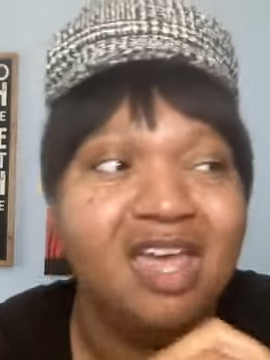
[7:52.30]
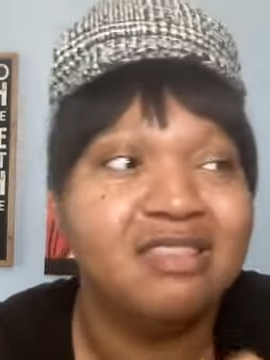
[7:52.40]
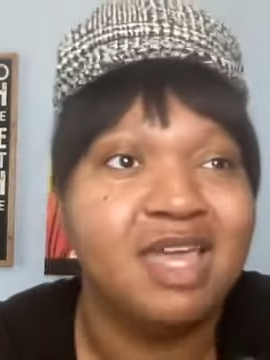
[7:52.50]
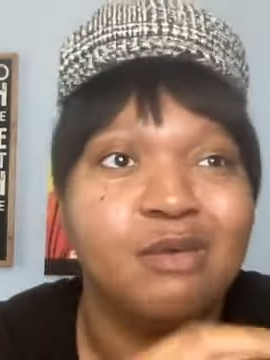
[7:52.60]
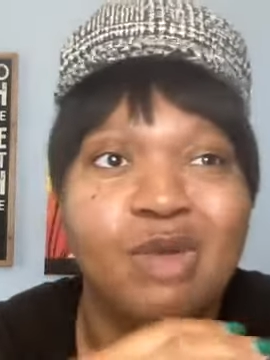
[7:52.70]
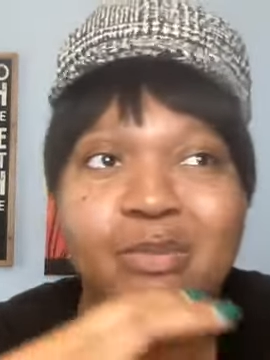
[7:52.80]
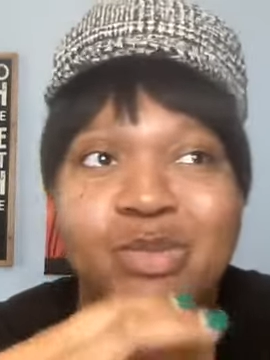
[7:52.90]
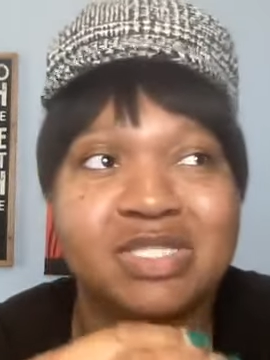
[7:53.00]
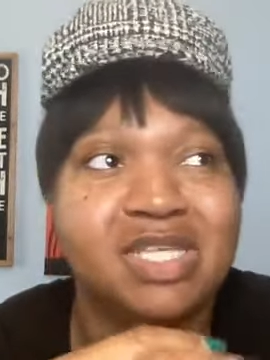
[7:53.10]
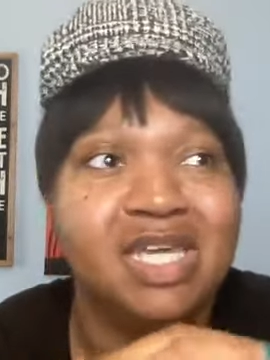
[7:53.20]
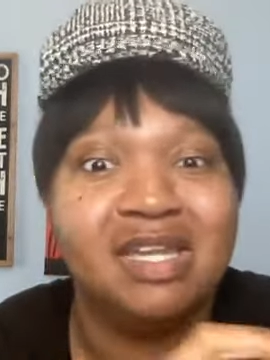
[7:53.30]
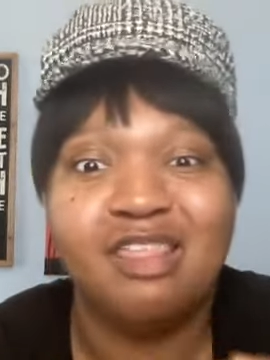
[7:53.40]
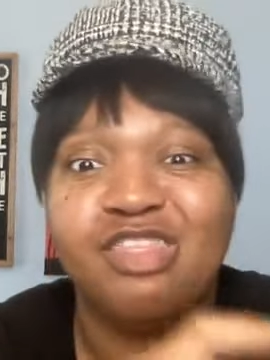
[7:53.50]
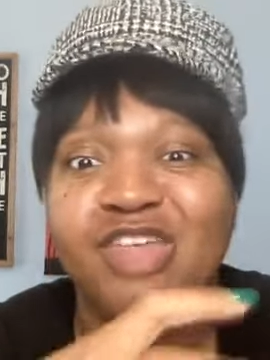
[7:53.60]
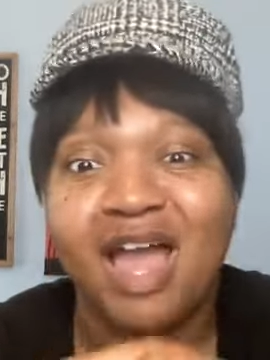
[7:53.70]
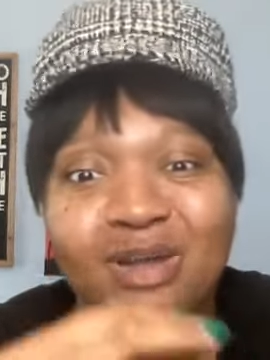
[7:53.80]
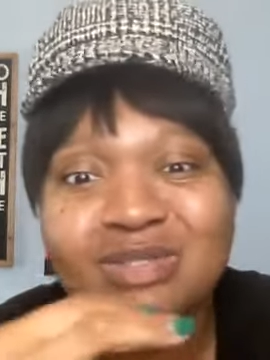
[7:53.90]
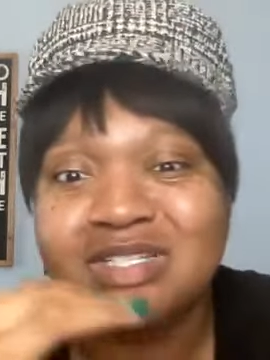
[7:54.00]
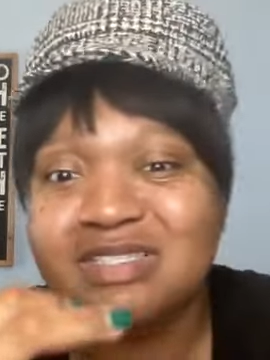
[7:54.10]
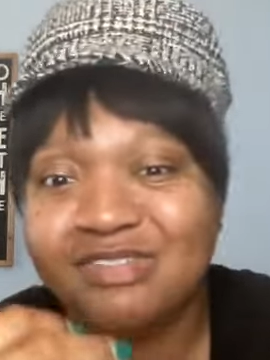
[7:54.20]
They represent
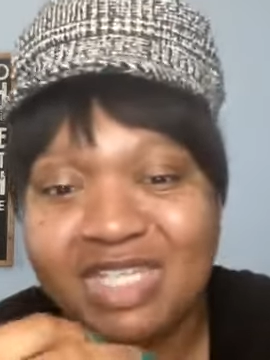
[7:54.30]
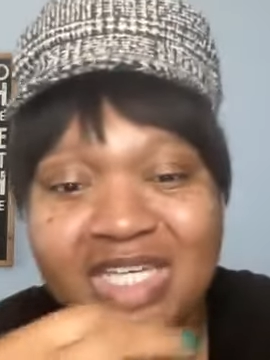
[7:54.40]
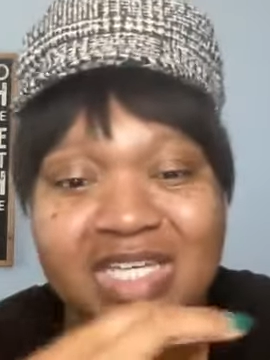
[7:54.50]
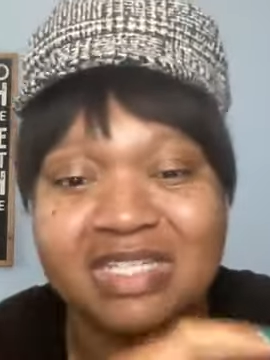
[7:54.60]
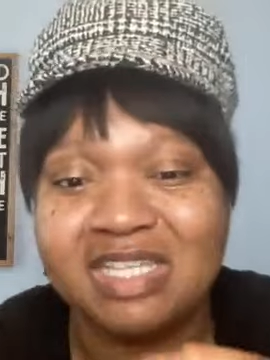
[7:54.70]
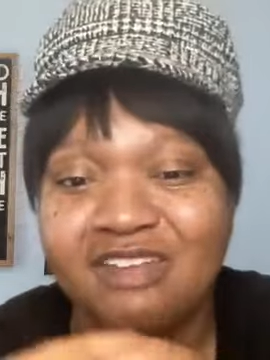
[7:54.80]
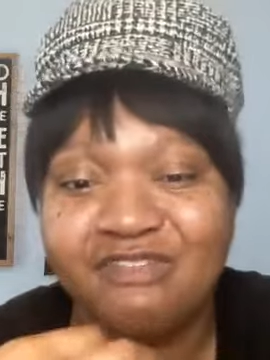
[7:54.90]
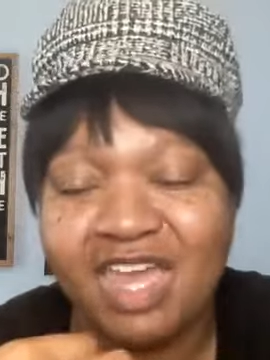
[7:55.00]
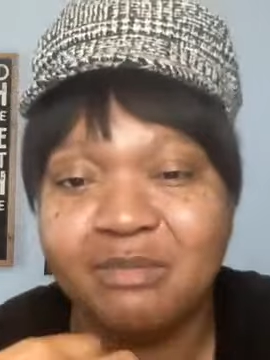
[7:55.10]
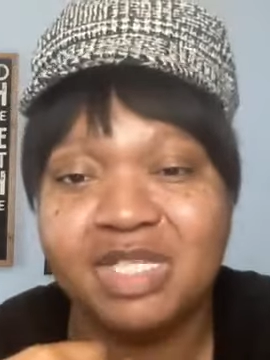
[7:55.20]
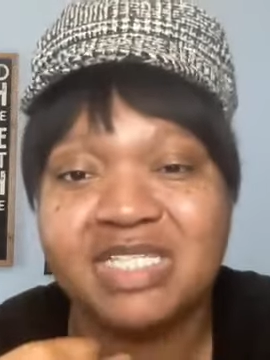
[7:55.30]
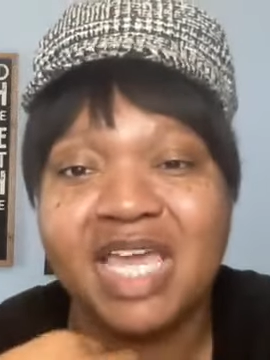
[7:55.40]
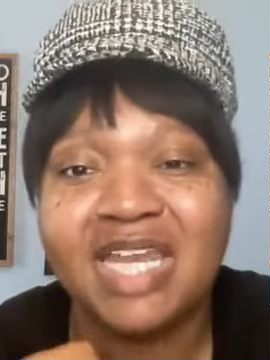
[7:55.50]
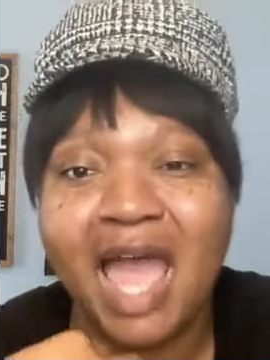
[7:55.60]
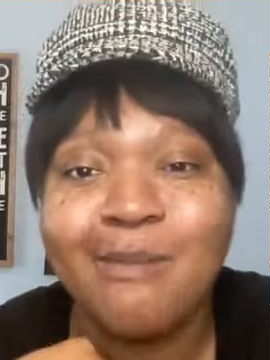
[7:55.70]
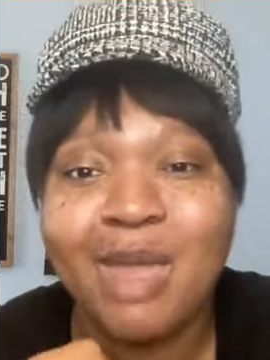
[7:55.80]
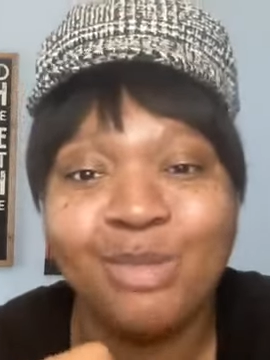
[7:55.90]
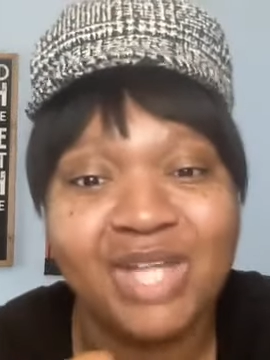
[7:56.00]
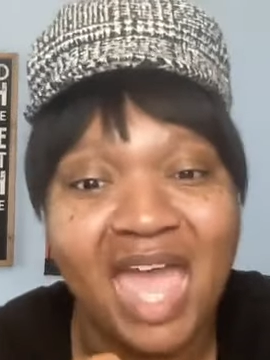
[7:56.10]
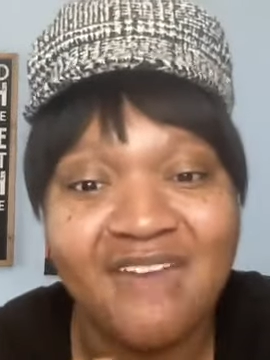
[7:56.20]
thousands of kids and families. And I'm able
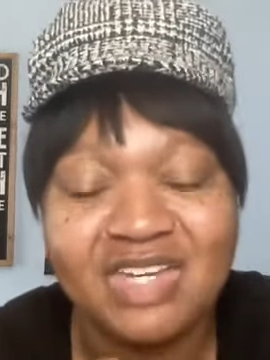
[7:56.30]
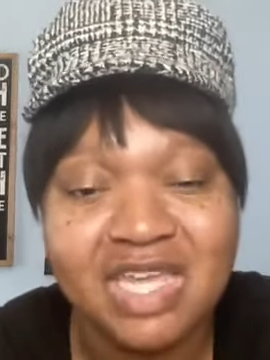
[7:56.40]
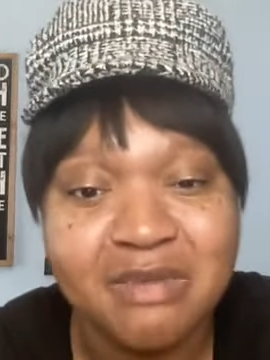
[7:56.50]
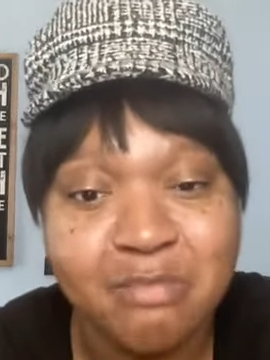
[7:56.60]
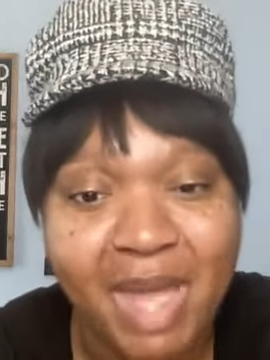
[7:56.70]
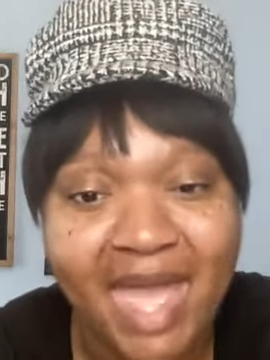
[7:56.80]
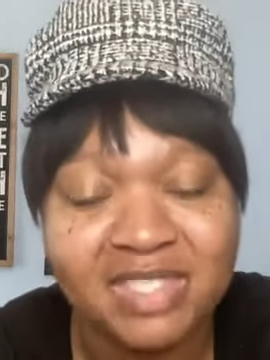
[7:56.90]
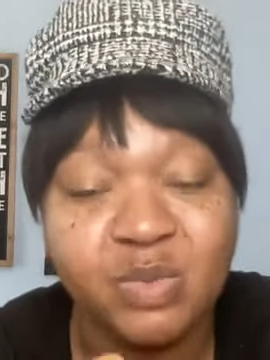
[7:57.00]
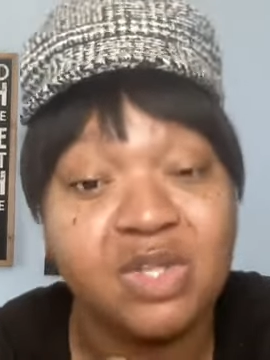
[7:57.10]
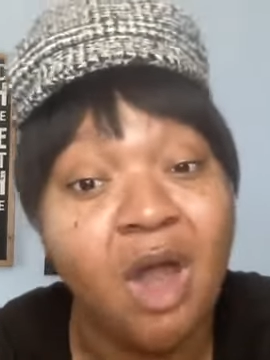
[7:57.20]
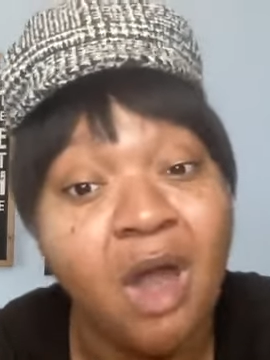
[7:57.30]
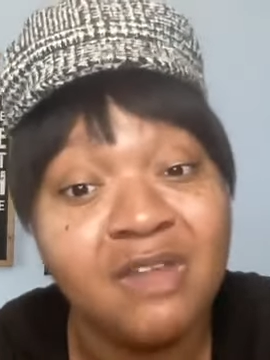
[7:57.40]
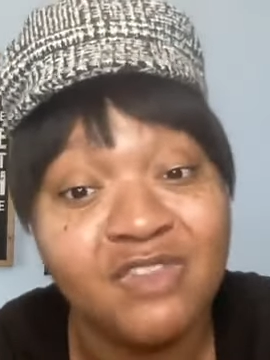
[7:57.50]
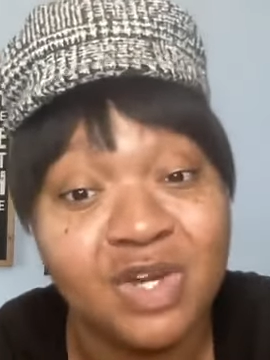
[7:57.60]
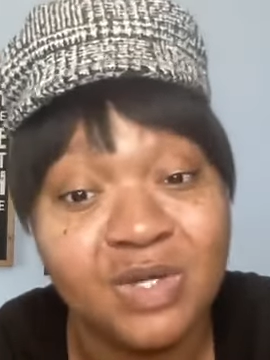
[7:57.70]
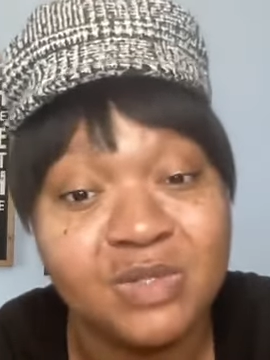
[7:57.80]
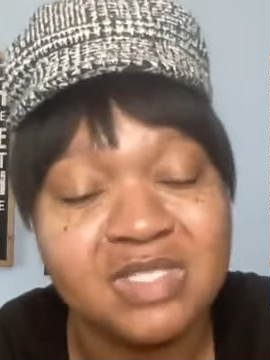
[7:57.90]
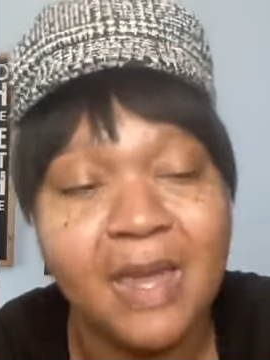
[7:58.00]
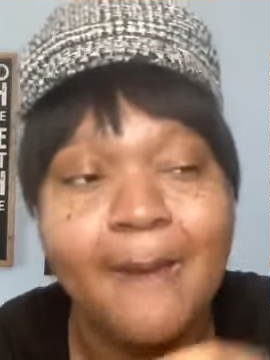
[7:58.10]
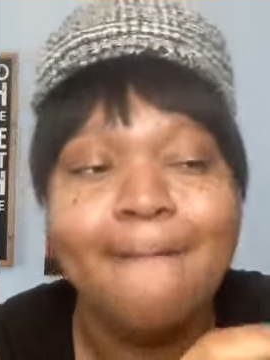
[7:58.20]
to have an impact with all of those
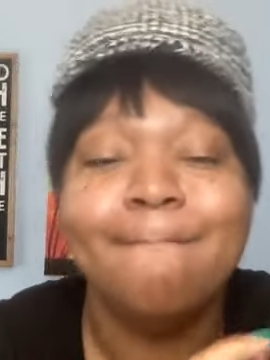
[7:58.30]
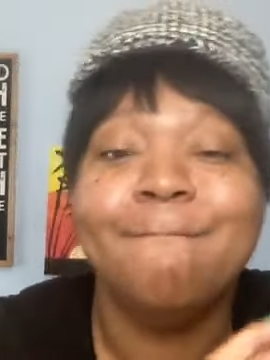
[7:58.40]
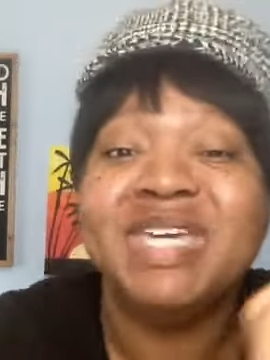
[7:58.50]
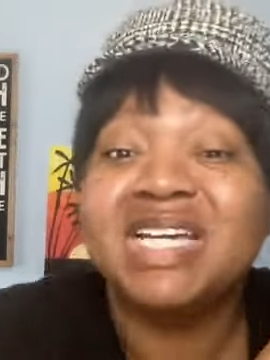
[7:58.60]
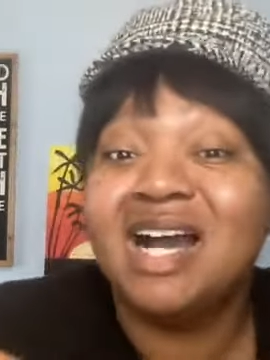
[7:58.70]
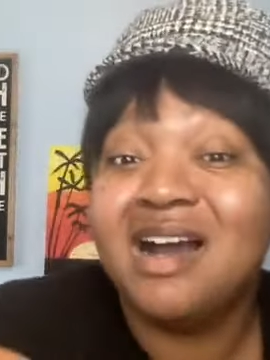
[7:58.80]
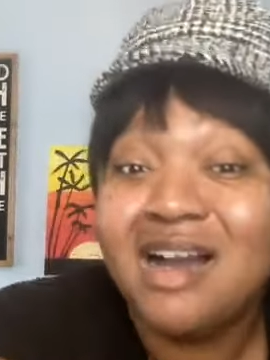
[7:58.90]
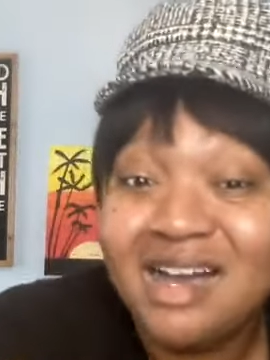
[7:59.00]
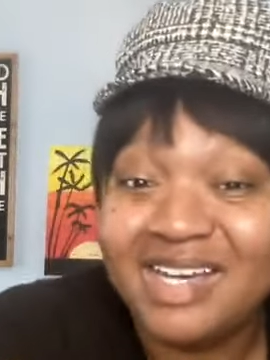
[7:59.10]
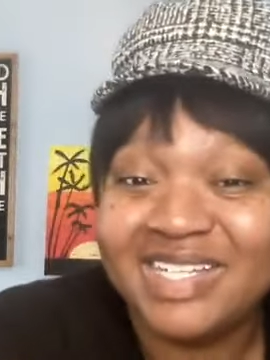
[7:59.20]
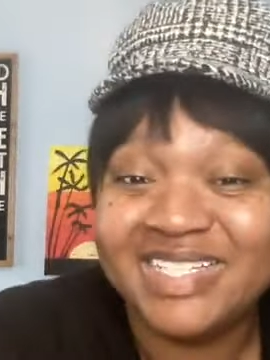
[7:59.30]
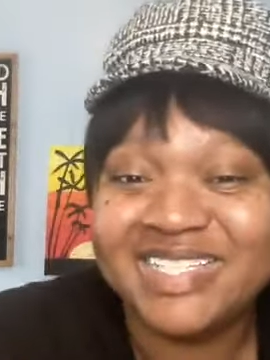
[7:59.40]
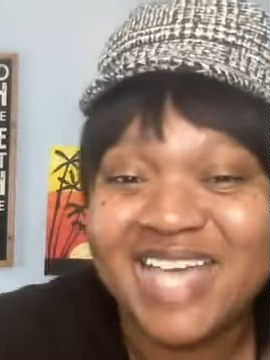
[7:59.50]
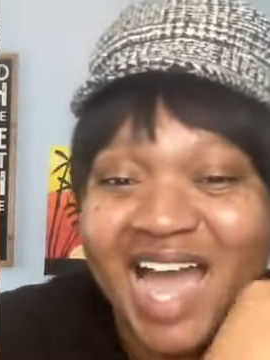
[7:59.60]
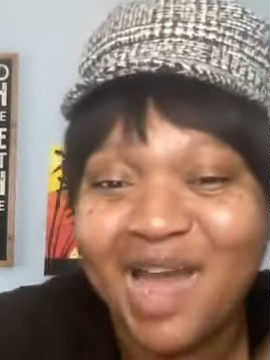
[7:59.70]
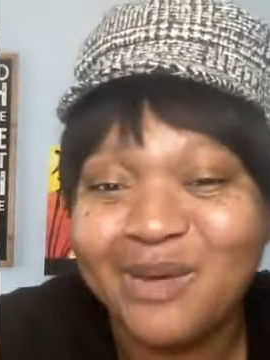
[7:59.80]
because I